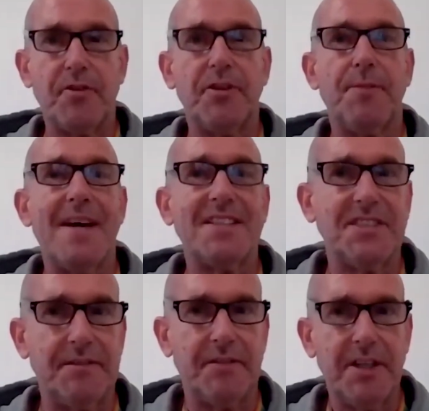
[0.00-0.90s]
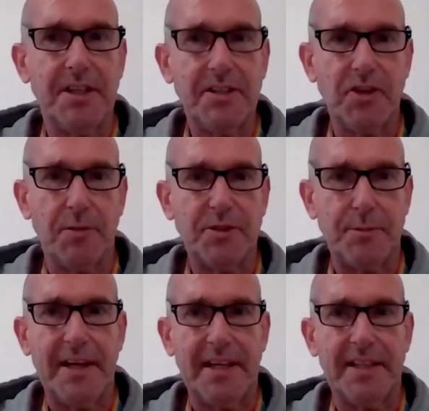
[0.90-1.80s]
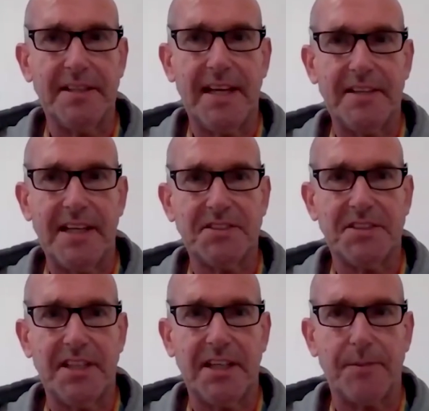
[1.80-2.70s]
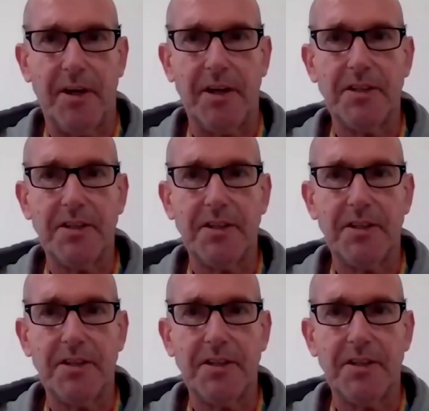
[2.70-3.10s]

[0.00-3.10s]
done a massive job to breaking down that stigma.